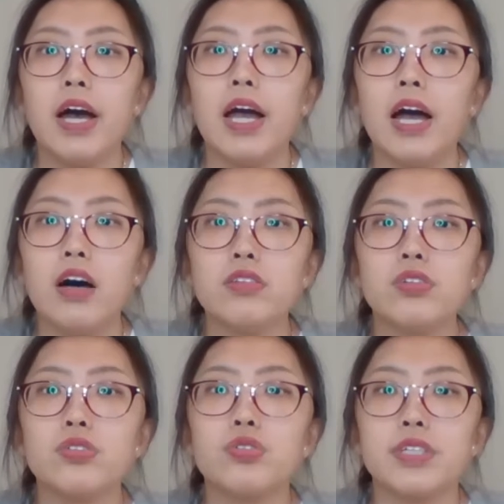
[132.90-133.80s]
I
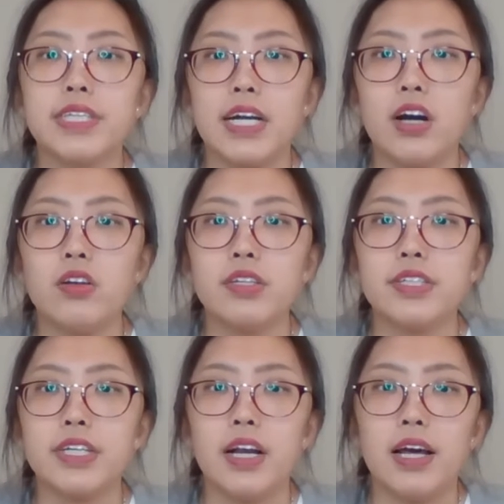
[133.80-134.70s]
also took
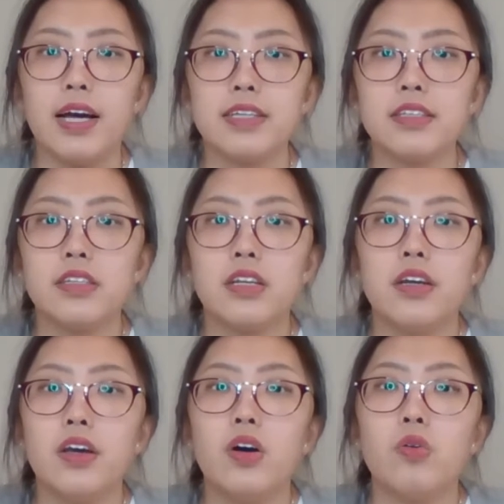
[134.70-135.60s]
psychology class
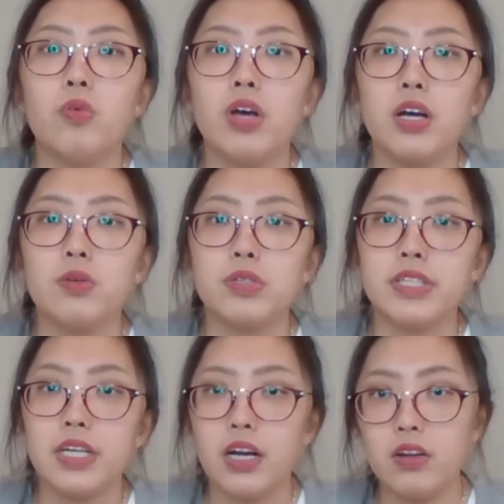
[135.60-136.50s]
when I was
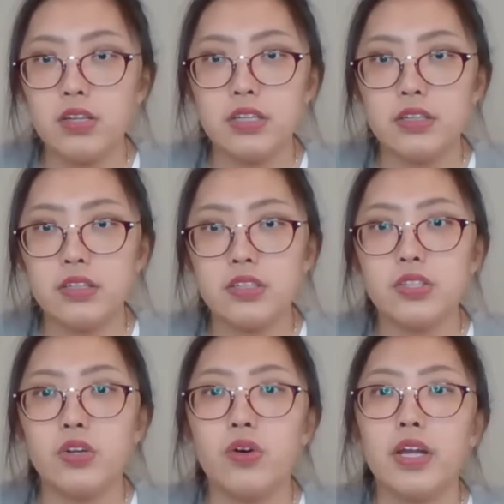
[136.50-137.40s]
in college,
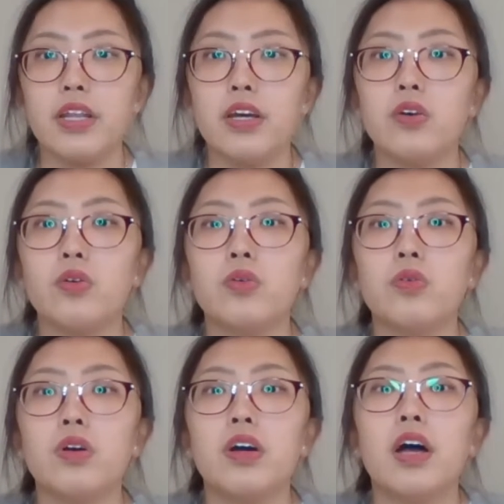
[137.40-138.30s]
so I
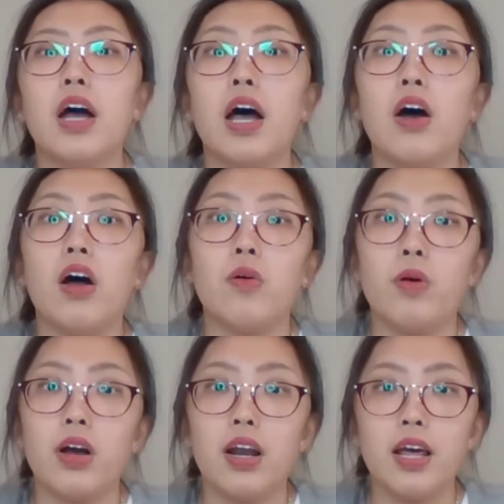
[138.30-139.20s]
know how
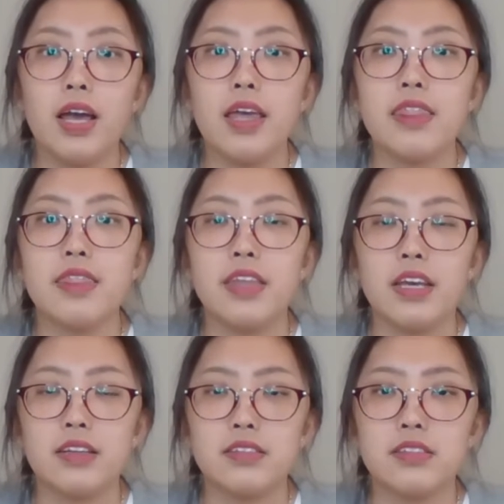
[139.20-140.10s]
our client
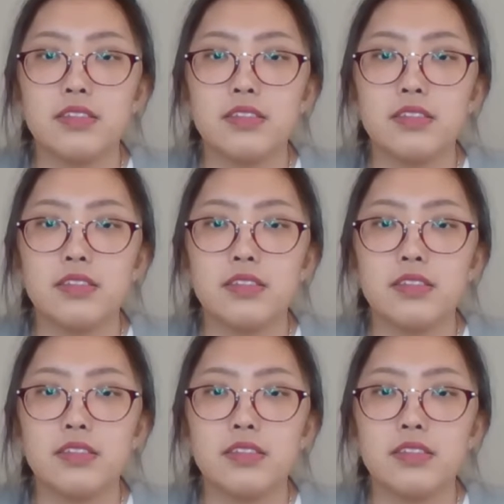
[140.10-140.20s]
thinks.